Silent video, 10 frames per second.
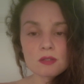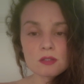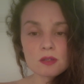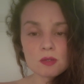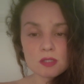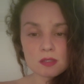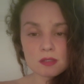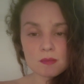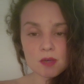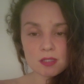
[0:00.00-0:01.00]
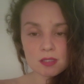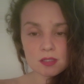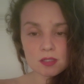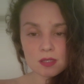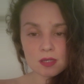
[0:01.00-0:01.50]
So this is the
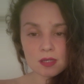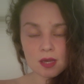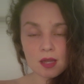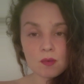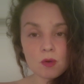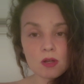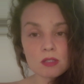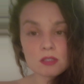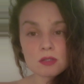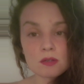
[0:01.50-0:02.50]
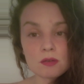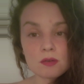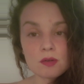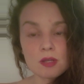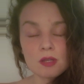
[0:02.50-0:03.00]
message that I want
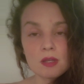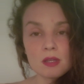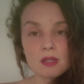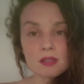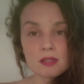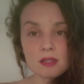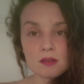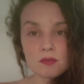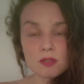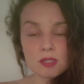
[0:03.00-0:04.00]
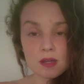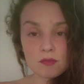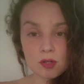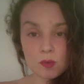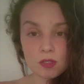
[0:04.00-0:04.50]
to leave with
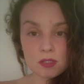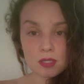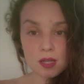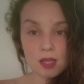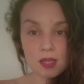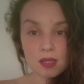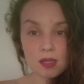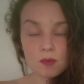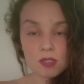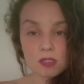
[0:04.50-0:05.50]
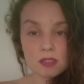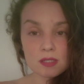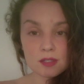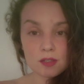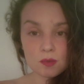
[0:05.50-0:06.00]
everyone today, and I will
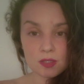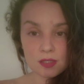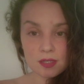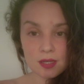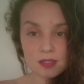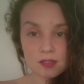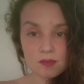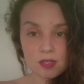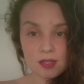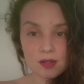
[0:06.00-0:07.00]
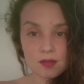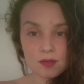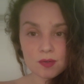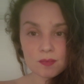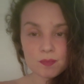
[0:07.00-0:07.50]
continue in the next
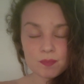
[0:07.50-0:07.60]
video.